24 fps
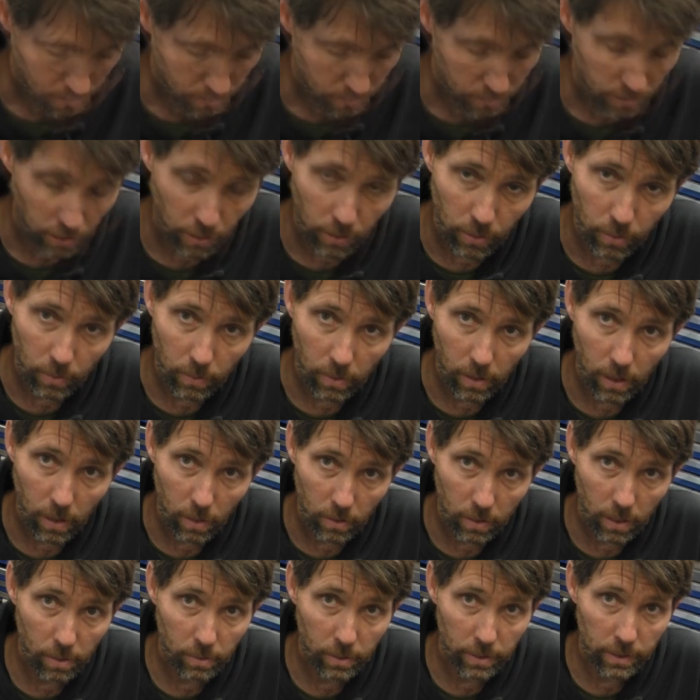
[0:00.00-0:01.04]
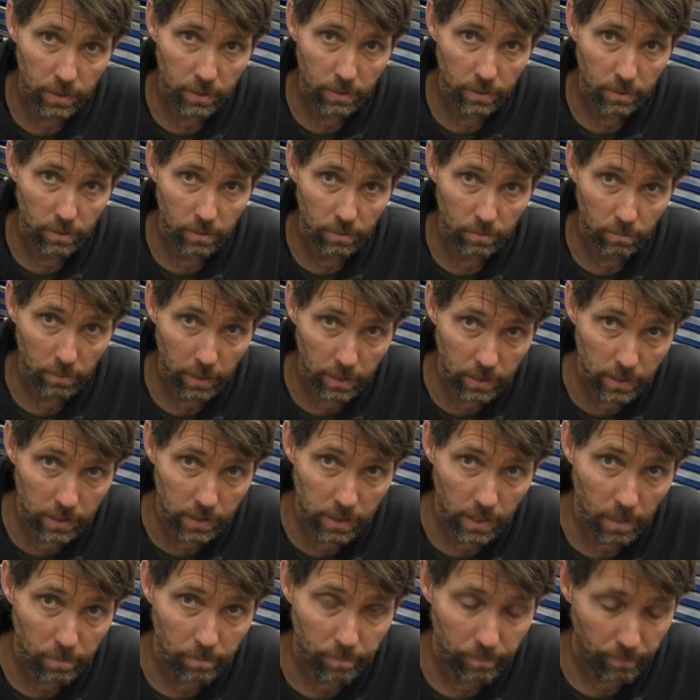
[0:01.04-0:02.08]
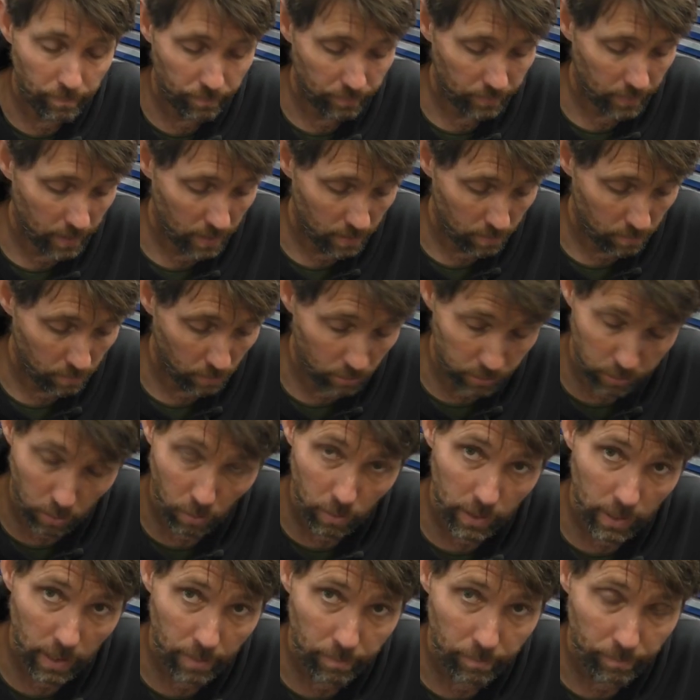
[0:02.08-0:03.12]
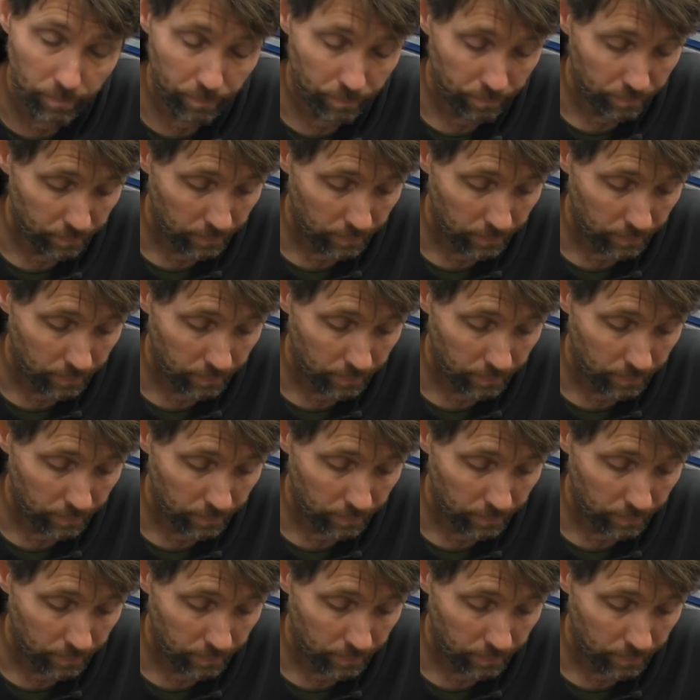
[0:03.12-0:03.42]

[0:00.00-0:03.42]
So I'll go and rig this up, we'll torque it up,